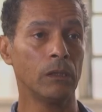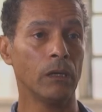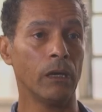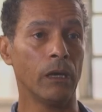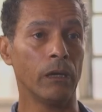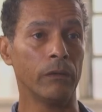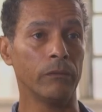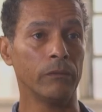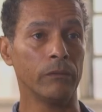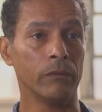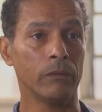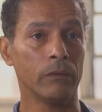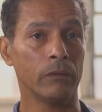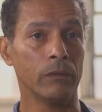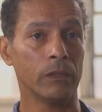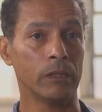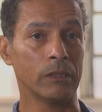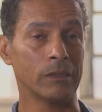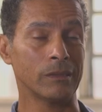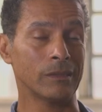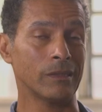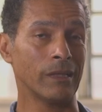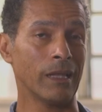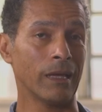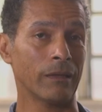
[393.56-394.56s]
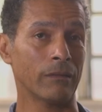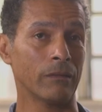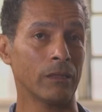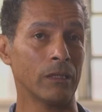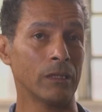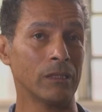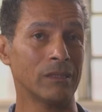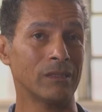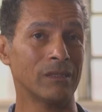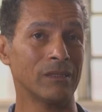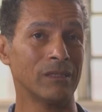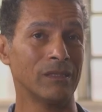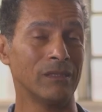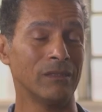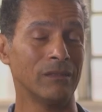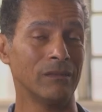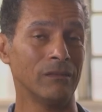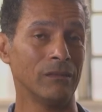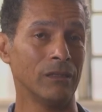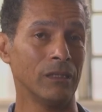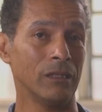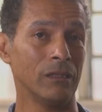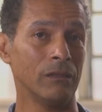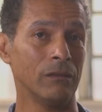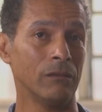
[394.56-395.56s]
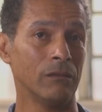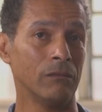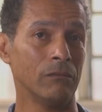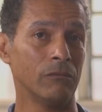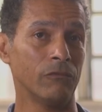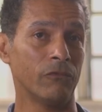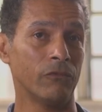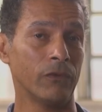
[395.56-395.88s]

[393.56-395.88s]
And it's like this in